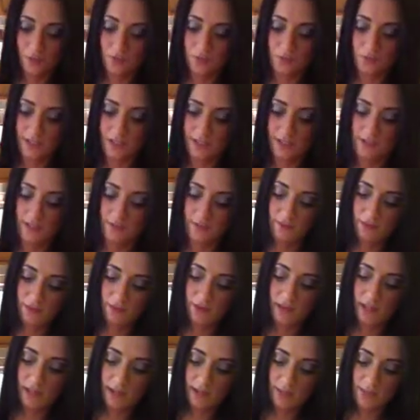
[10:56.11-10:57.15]
spicy
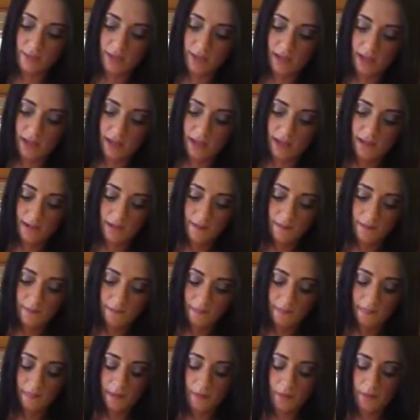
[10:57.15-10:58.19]
food like me.
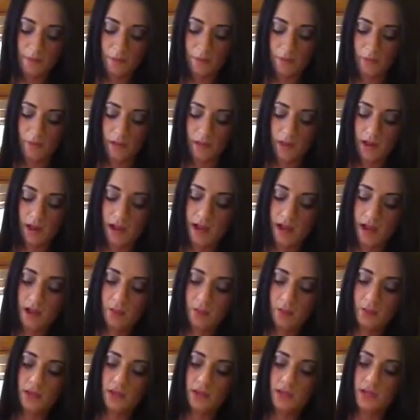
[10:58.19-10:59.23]
But I'll
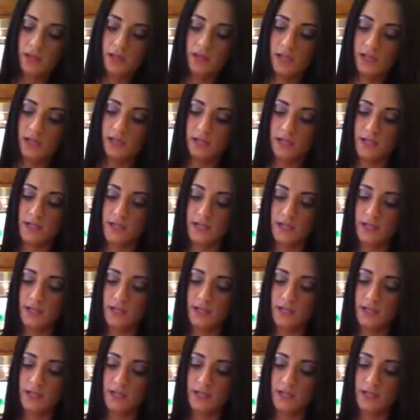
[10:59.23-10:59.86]
put